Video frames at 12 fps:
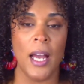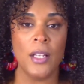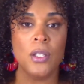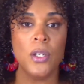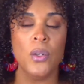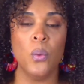
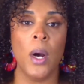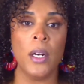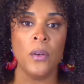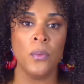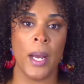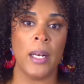And so you
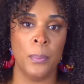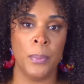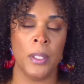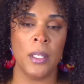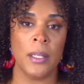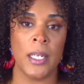want to write a
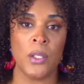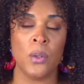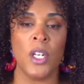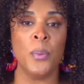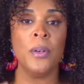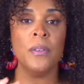book that is
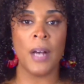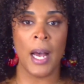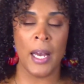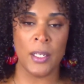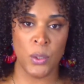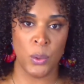going to
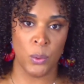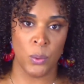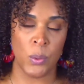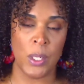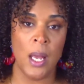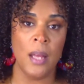provide
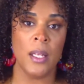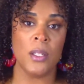tools,